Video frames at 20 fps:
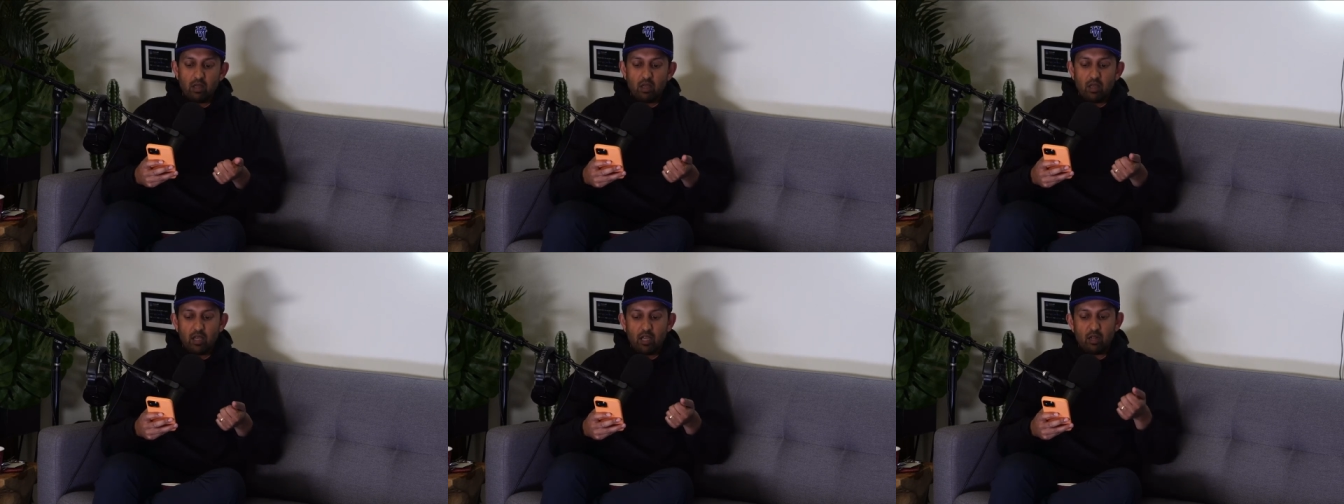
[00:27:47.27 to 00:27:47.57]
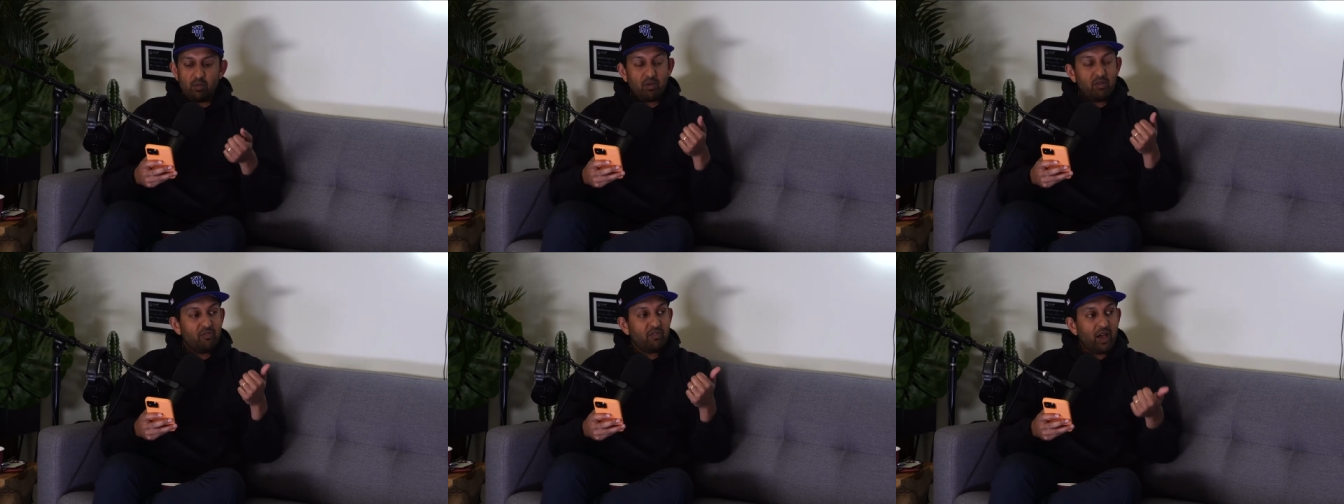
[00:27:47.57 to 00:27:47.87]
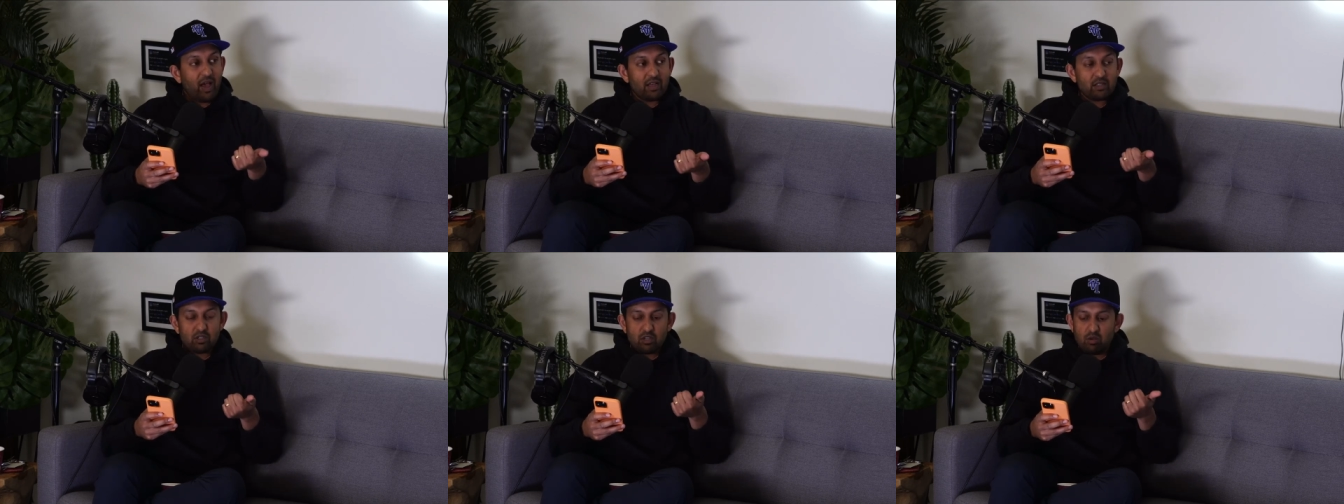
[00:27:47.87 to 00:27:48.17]
It'll be
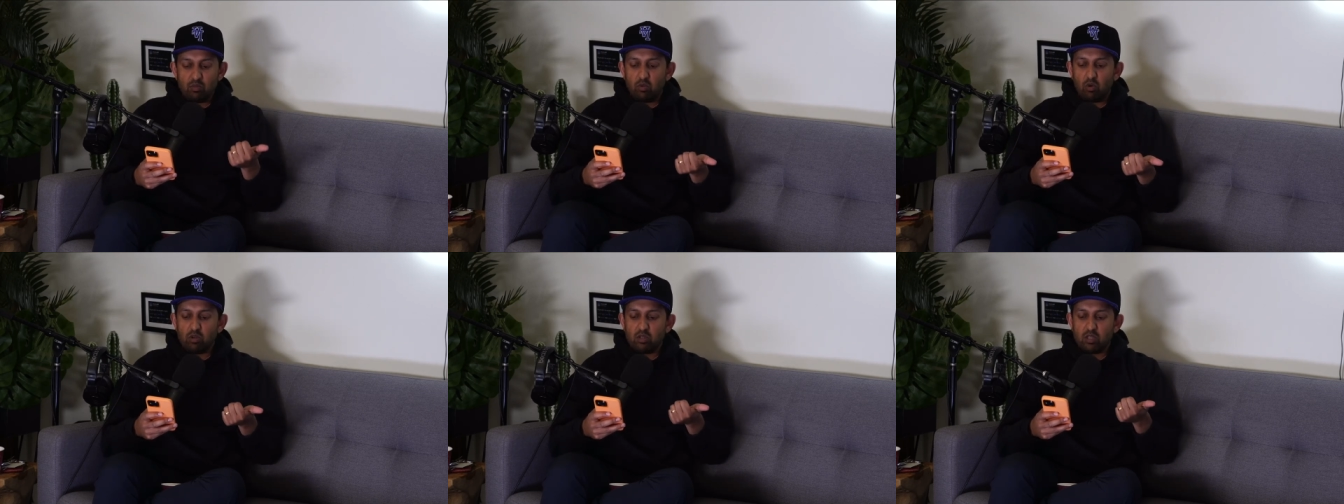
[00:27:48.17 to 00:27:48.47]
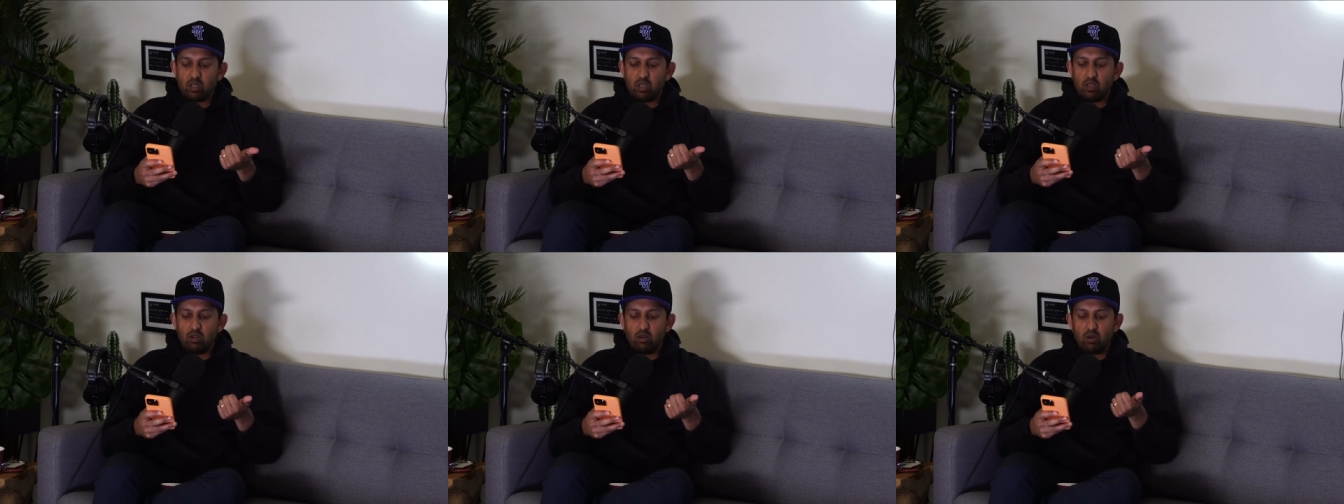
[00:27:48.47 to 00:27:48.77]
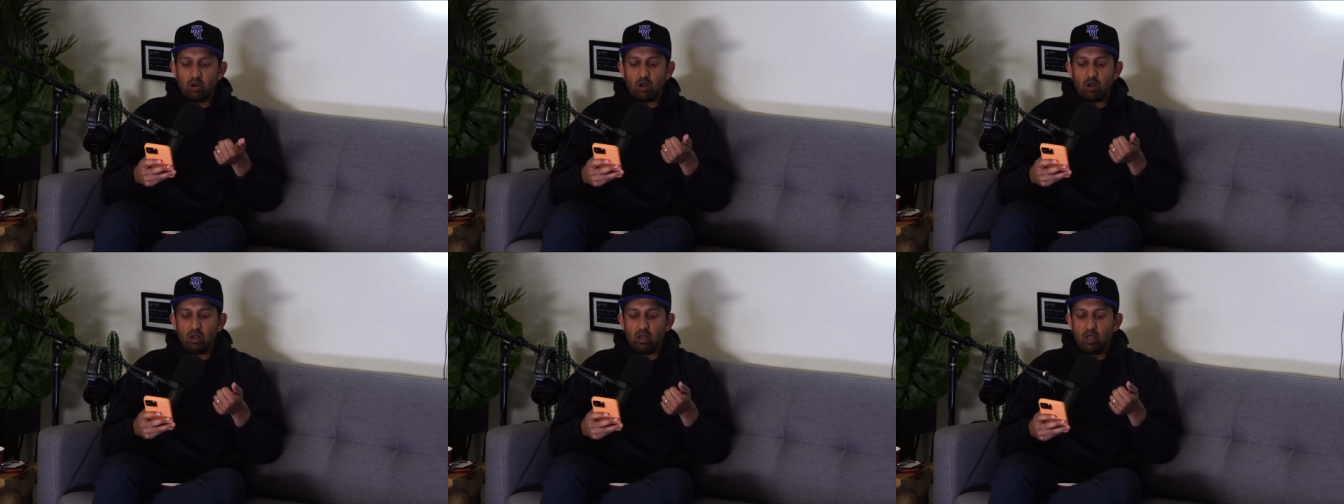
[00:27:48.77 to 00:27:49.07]
faster, more
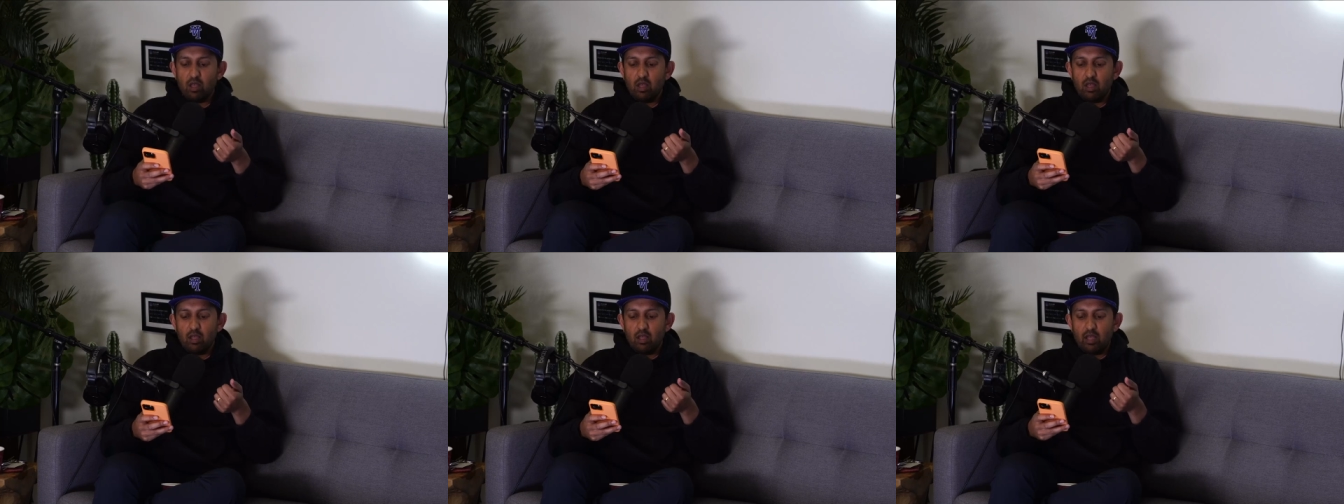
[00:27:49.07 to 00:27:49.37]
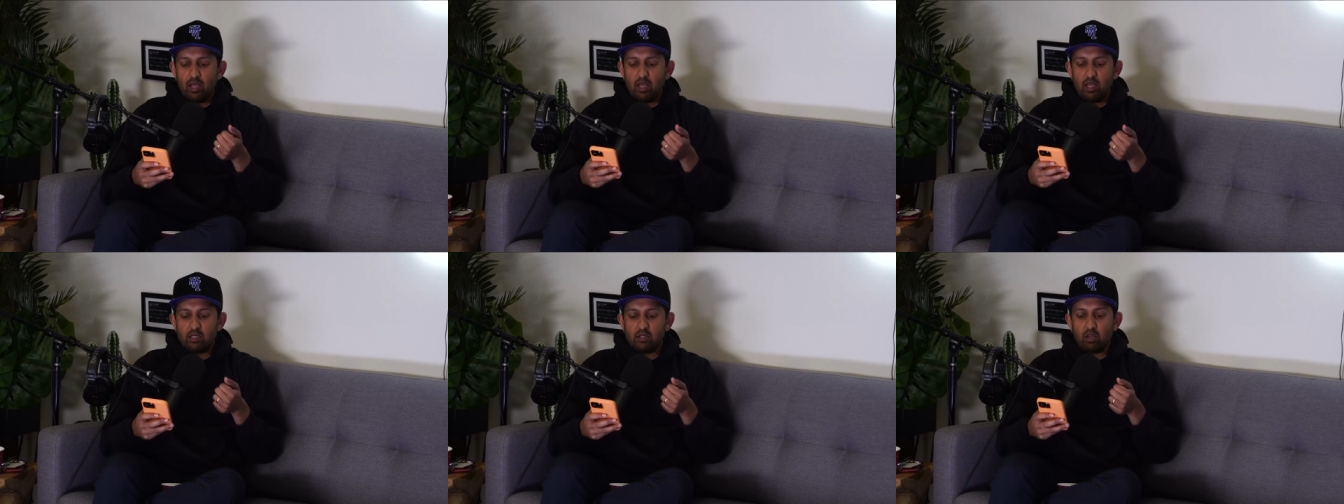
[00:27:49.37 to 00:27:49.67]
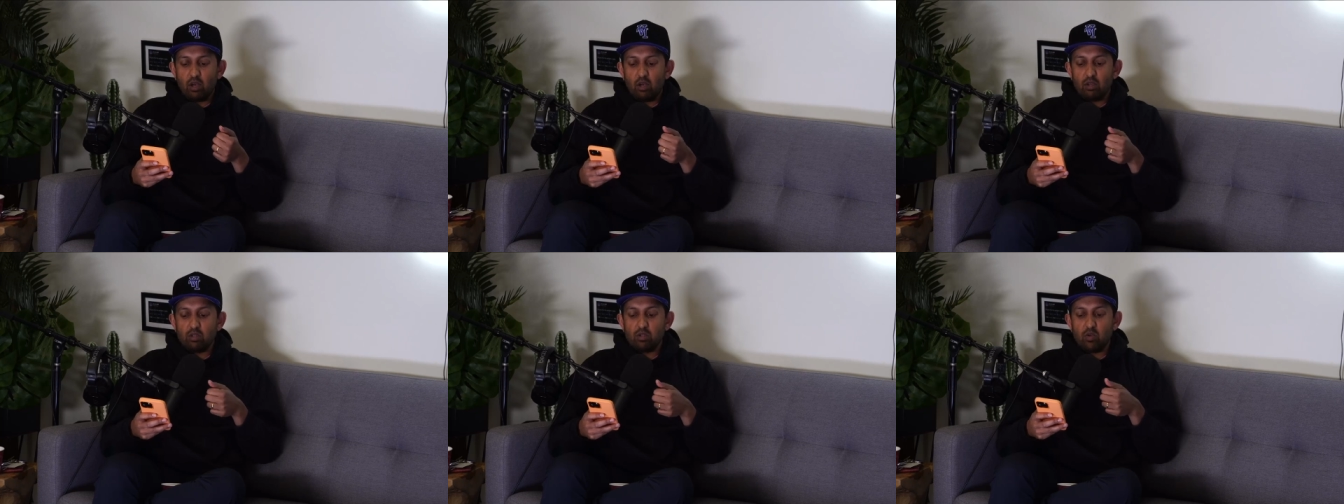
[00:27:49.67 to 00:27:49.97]
secure. It's
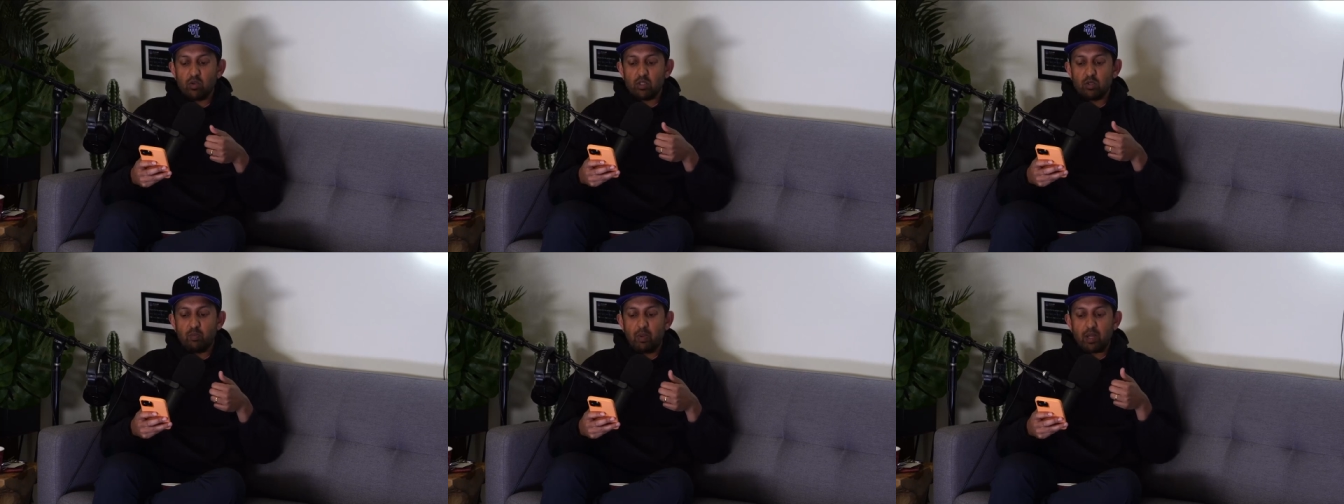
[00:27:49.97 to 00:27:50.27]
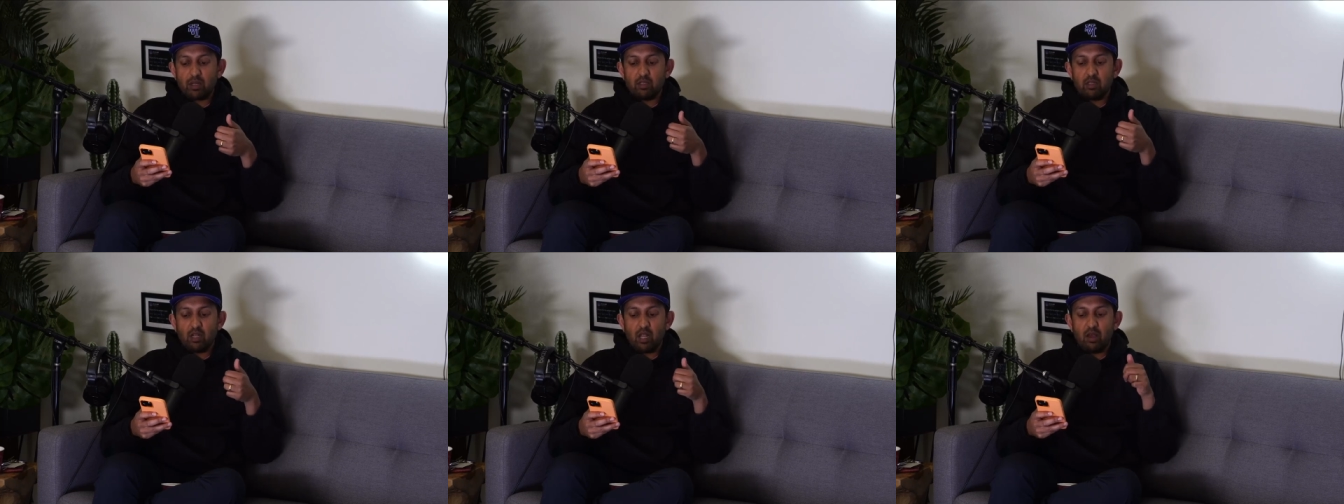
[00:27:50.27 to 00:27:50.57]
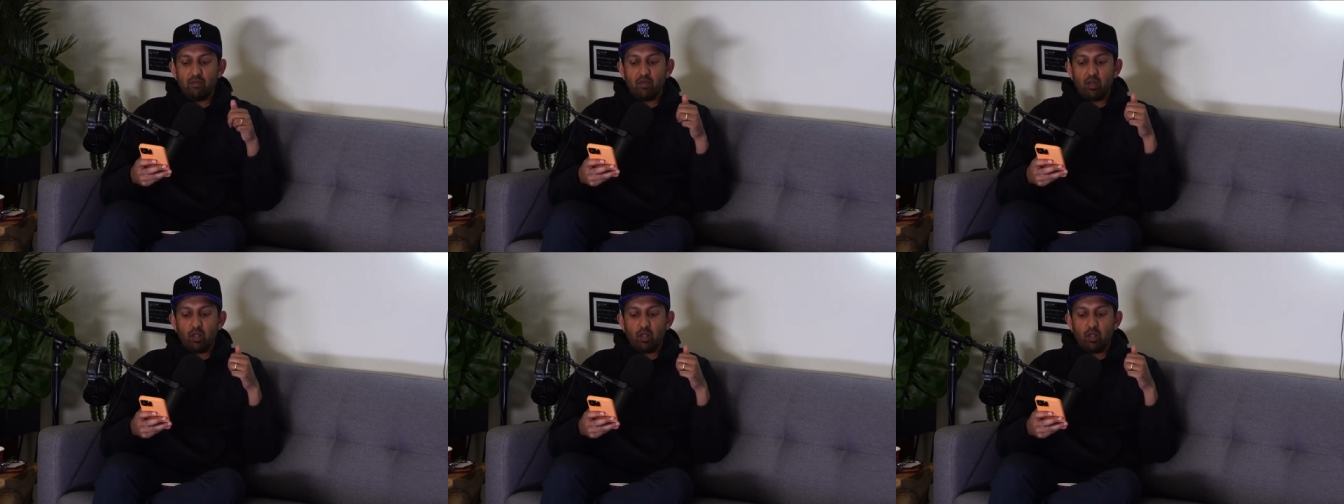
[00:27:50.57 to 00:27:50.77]
also expected to have